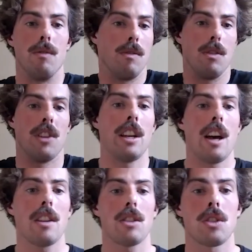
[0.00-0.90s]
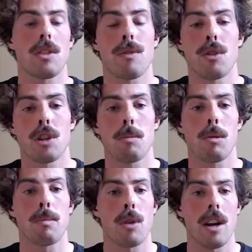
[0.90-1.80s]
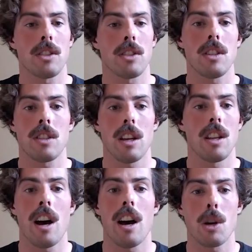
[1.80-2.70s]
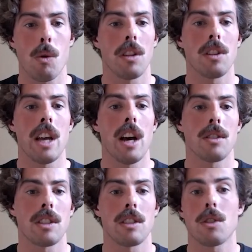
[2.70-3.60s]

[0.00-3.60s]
Vienna is just affordable prices and high quality housing.